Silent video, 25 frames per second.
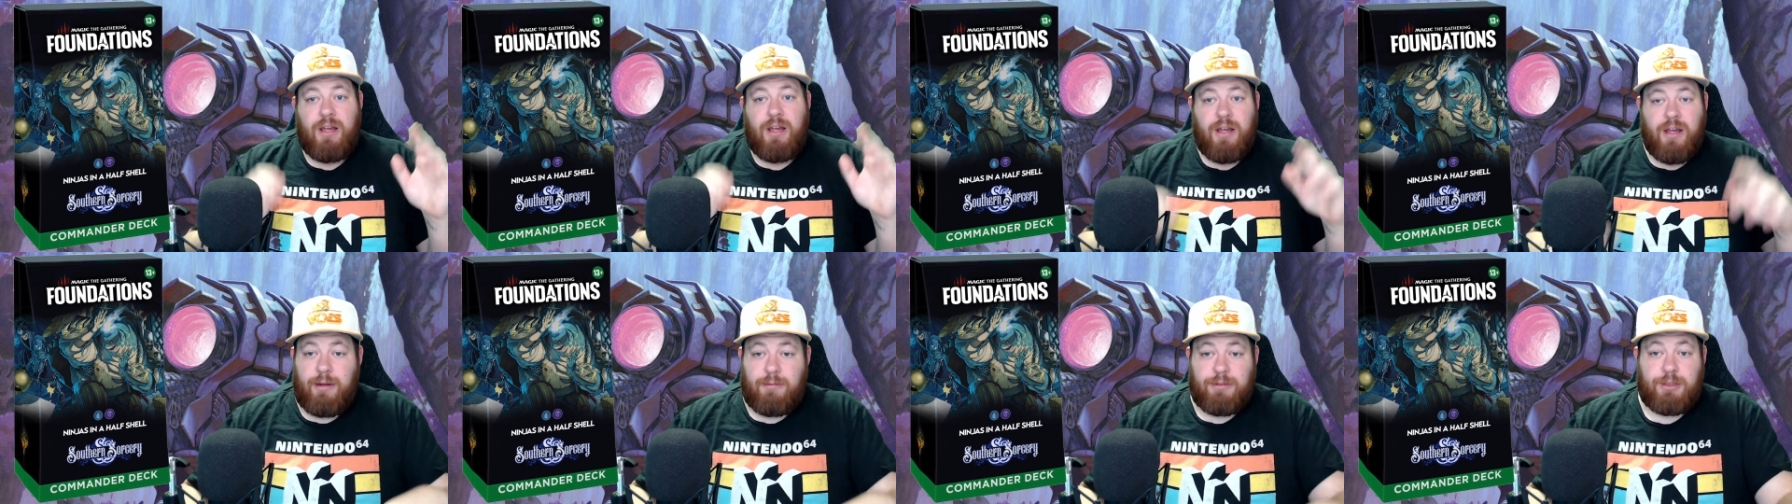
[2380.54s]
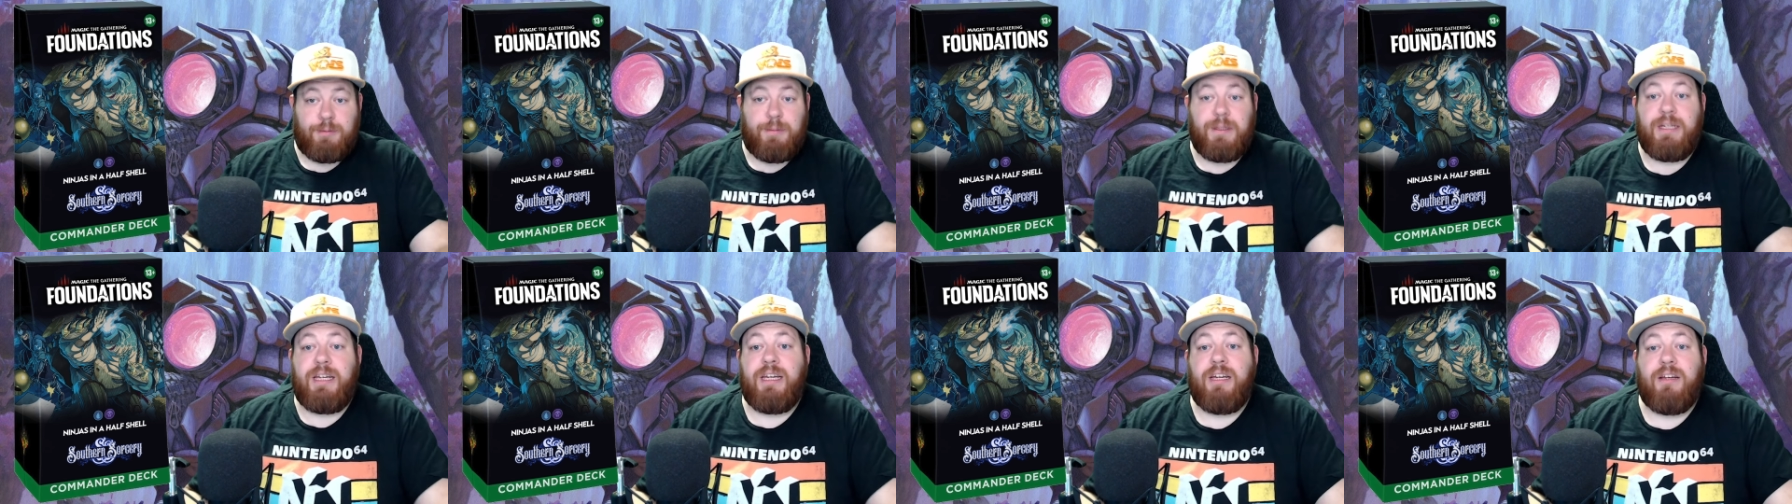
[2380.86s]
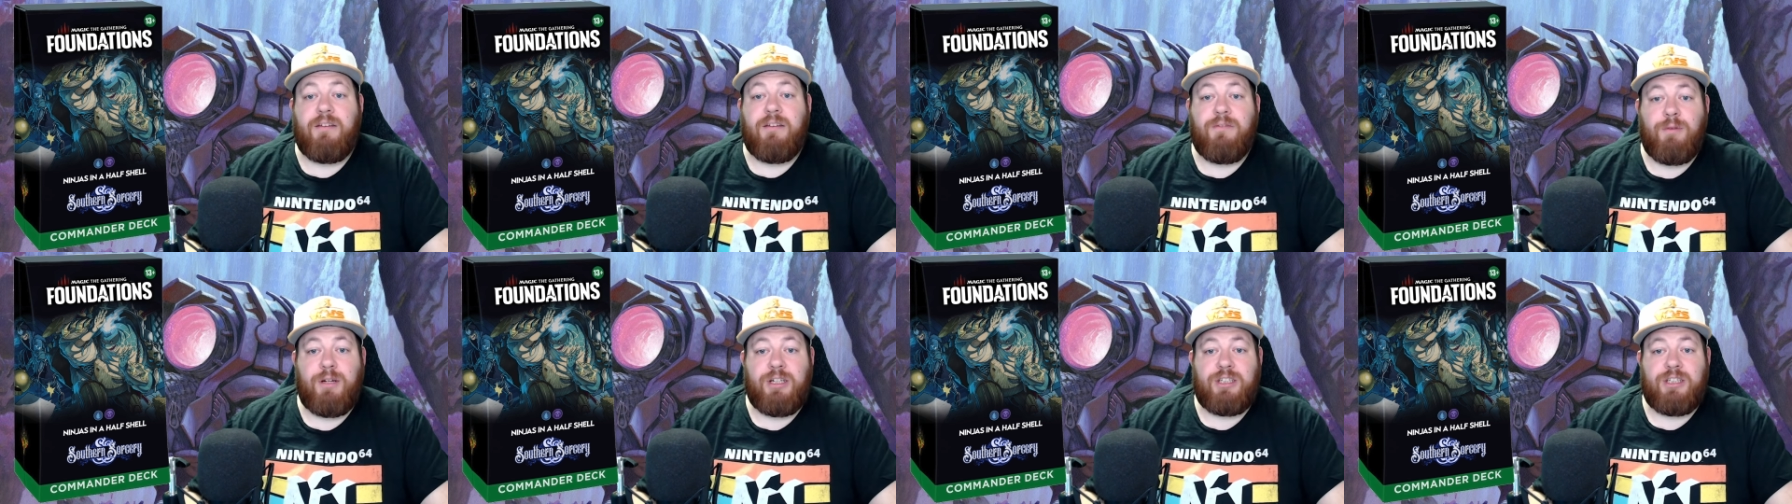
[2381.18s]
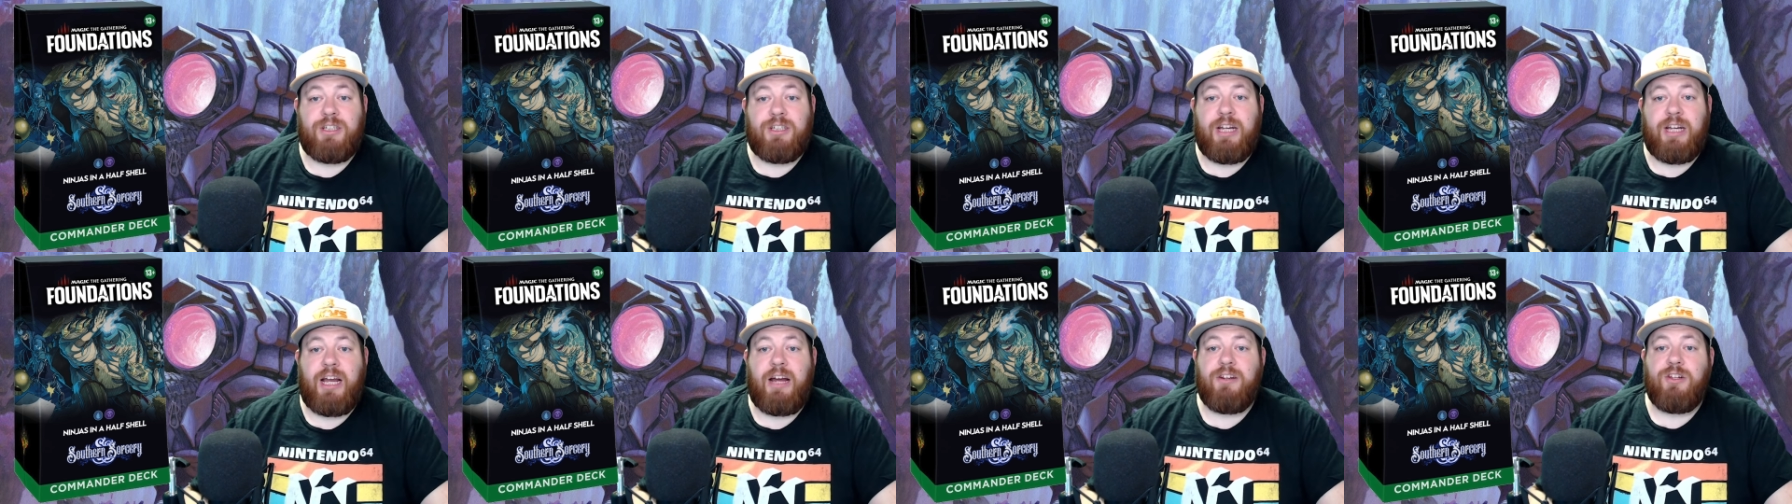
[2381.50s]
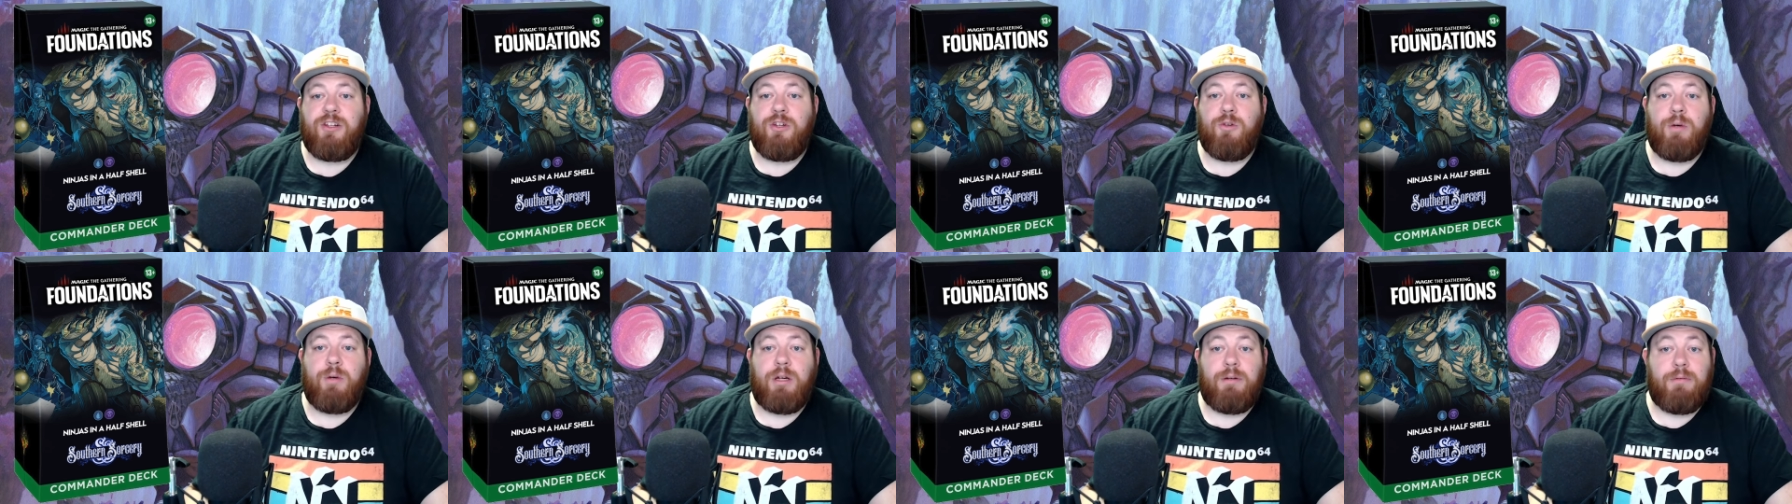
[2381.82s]
Speaking of which, how do
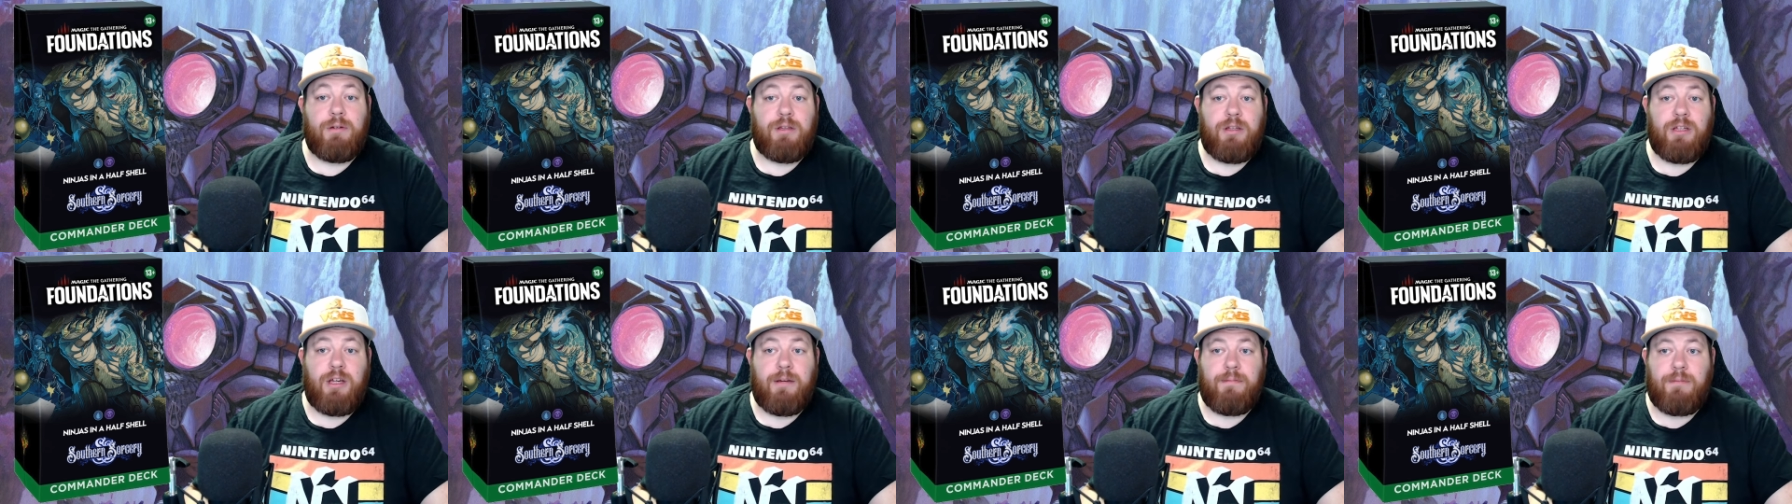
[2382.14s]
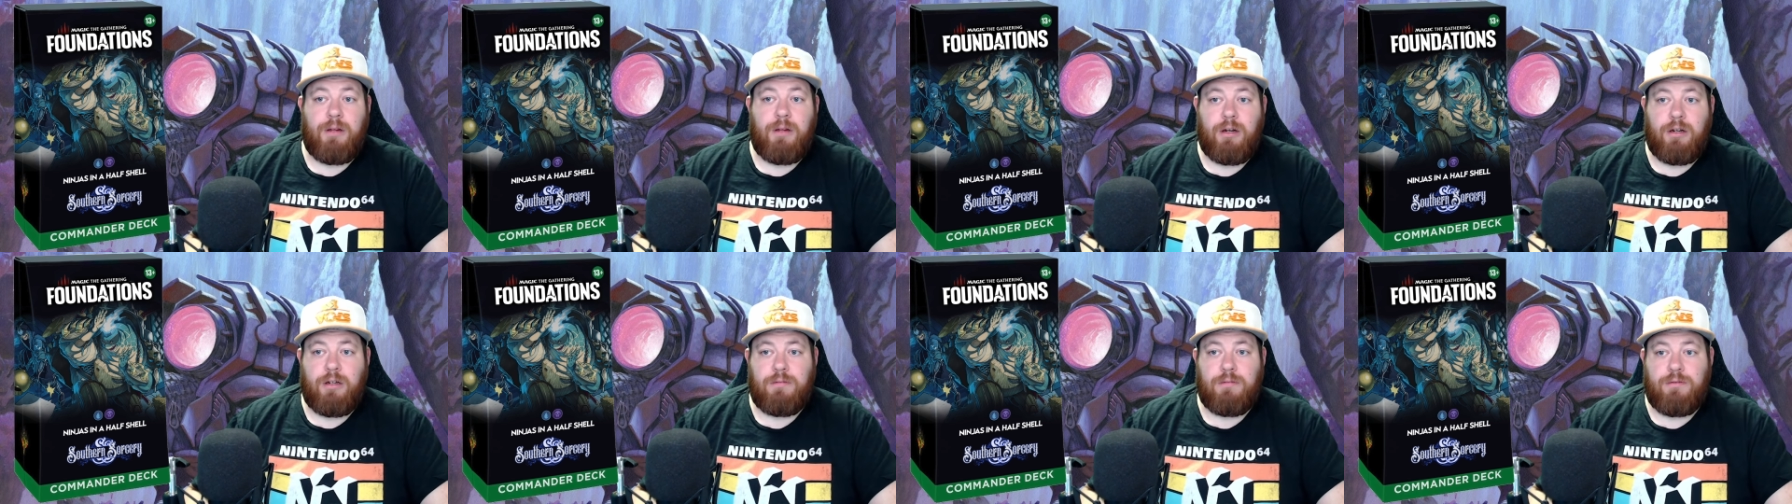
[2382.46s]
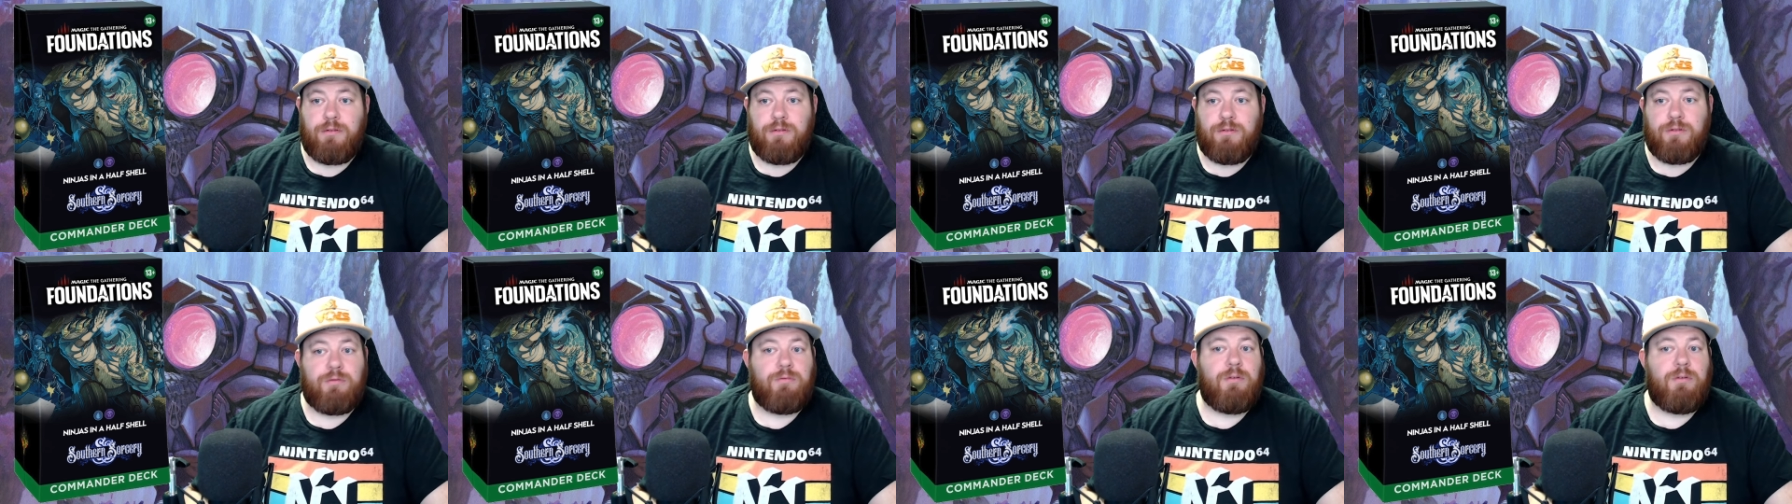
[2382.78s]
you win with the unblockables?